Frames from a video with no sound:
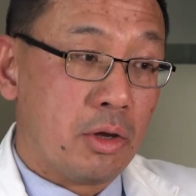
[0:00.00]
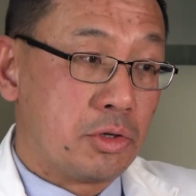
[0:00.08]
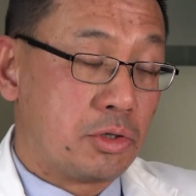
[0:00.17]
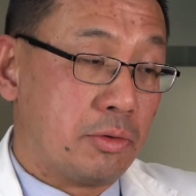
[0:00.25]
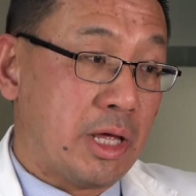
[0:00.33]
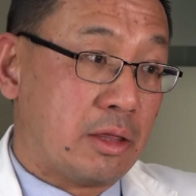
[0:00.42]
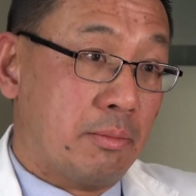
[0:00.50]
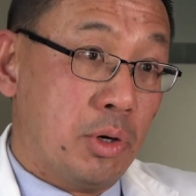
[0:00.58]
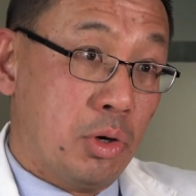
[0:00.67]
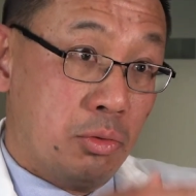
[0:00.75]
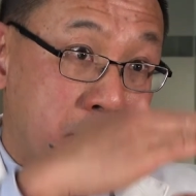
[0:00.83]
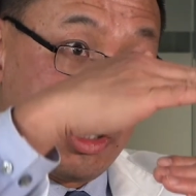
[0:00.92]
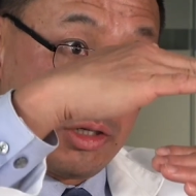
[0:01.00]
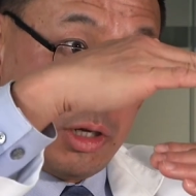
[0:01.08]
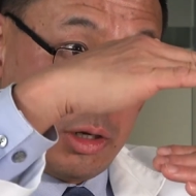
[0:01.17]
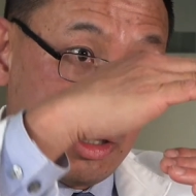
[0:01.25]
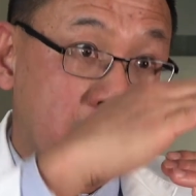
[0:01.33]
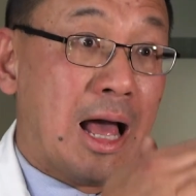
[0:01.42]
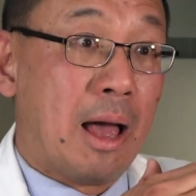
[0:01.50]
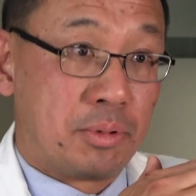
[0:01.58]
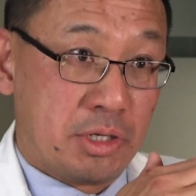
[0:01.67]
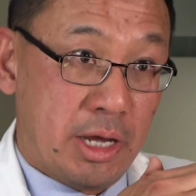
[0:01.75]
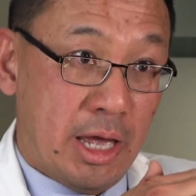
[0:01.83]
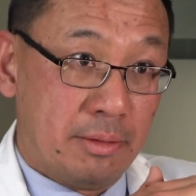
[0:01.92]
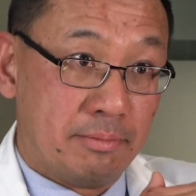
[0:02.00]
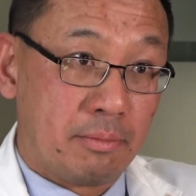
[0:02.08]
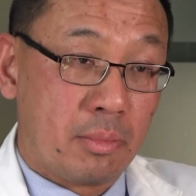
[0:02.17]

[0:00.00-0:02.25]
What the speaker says: so that the bone doesn't collapse again.